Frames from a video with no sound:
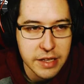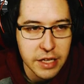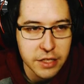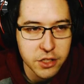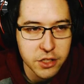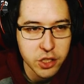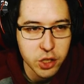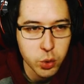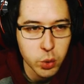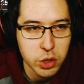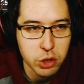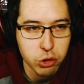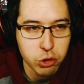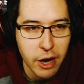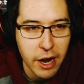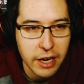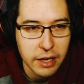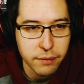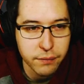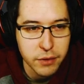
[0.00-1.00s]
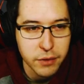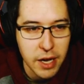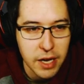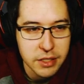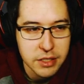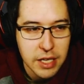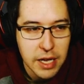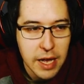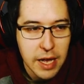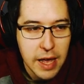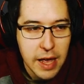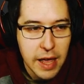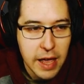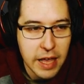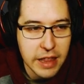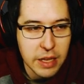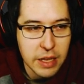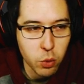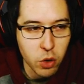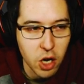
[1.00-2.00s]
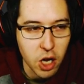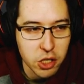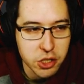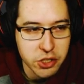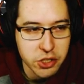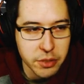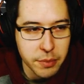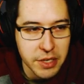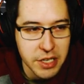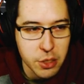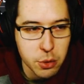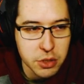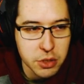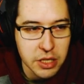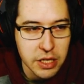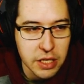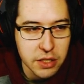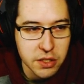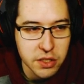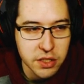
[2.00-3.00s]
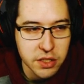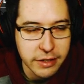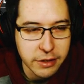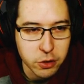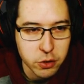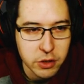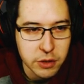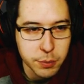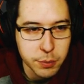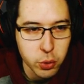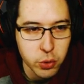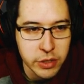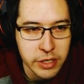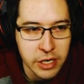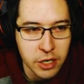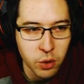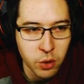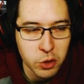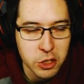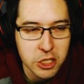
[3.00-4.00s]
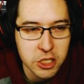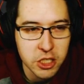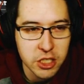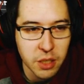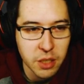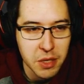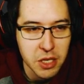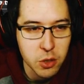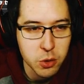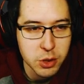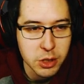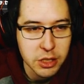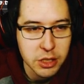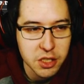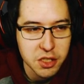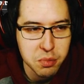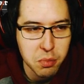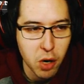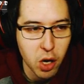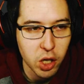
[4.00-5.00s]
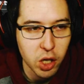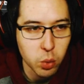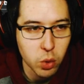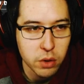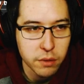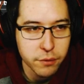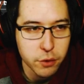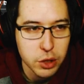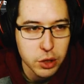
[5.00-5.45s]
then two with dragonflies. And then we're also going to be using this single spoon here. We're just going to be using the smaller one for